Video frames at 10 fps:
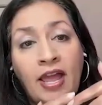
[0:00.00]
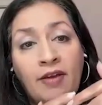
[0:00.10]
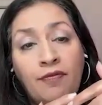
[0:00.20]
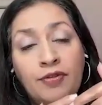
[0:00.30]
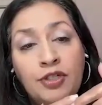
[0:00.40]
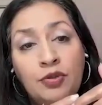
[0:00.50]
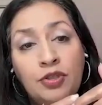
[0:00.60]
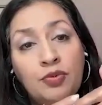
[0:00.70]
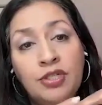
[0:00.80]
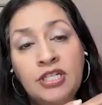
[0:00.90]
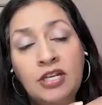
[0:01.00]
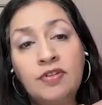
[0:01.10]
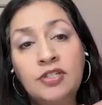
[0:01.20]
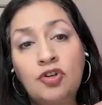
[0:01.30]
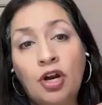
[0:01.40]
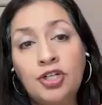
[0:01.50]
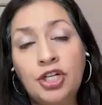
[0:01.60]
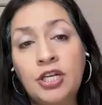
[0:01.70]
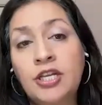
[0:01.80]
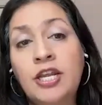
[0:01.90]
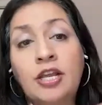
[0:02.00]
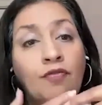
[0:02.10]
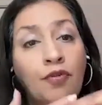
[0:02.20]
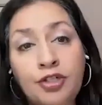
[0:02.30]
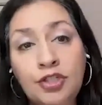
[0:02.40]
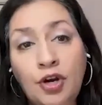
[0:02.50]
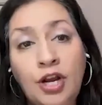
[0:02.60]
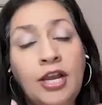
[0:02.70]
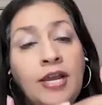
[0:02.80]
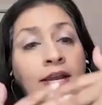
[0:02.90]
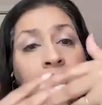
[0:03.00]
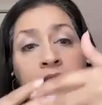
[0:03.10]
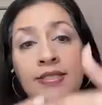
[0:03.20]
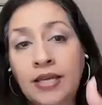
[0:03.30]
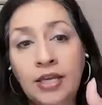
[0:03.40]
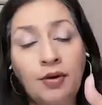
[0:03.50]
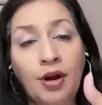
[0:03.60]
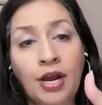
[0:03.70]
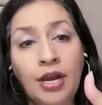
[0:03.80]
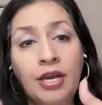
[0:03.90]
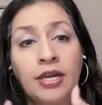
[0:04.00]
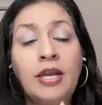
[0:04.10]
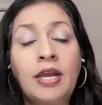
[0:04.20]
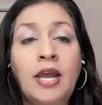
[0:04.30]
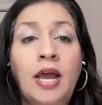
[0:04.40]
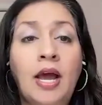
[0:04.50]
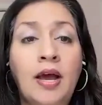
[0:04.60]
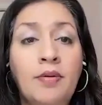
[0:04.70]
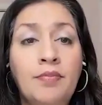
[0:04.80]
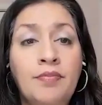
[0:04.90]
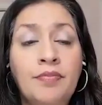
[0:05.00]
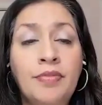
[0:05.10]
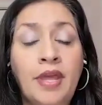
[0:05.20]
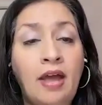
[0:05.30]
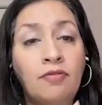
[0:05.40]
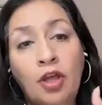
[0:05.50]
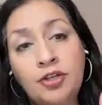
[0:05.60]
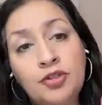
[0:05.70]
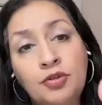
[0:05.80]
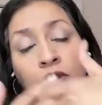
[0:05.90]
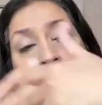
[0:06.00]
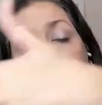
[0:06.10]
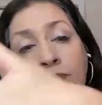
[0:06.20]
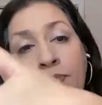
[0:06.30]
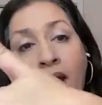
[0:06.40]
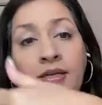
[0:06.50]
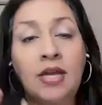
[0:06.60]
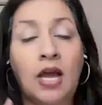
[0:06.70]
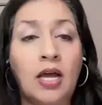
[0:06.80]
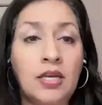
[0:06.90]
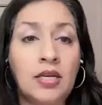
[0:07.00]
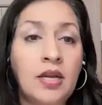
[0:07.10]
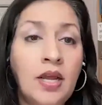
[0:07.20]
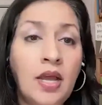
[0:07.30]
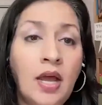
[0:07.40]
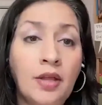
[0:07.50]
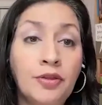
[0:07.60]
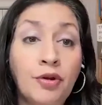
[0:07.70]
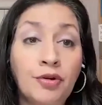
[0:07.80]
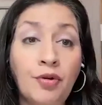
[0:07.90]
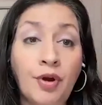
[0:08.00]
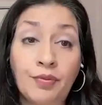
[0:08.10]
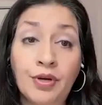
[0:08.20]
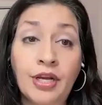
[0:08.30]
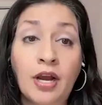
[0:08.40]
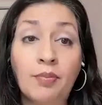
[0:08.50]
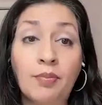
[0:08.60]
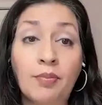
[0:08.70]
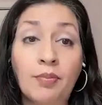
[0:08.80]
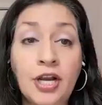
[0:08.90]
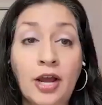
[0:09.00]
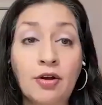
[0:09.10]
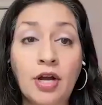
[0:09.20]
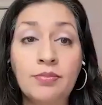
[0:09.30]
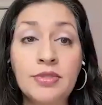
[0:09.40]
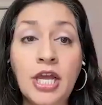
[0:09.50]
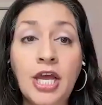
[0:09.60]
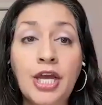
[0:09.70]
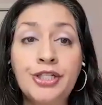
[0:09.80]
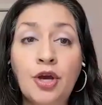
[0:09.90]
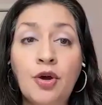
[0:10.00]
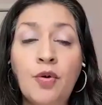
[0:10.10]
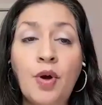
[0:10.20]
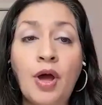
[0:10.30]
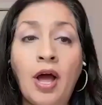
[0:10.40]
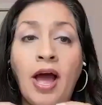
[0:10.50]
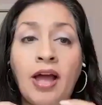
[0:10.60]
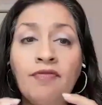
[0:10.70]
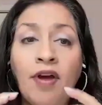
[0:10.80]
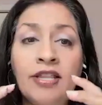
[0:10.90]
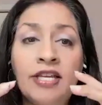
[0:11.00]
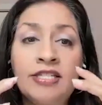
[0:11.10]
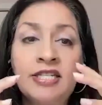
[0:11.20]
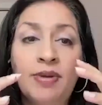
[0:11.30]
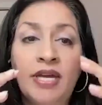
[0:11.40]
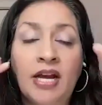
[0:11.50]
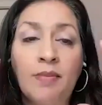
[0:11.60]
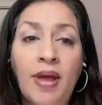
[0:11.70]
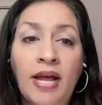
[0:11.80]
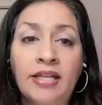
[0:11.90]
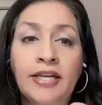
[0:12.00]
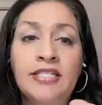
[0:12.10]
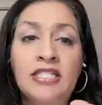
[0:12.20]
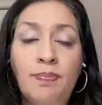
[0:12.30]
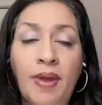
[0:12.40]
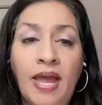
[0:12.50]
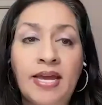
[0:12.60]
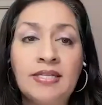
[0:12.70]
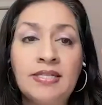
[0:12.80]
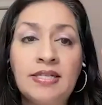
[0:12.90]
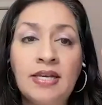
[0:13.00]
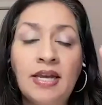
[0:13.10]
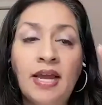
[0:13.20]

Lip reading: if students receive instruction in first grade and in second grade, they have longitudinal impact on third grade reading comprehension outcomes. So I find this to be a compelling space.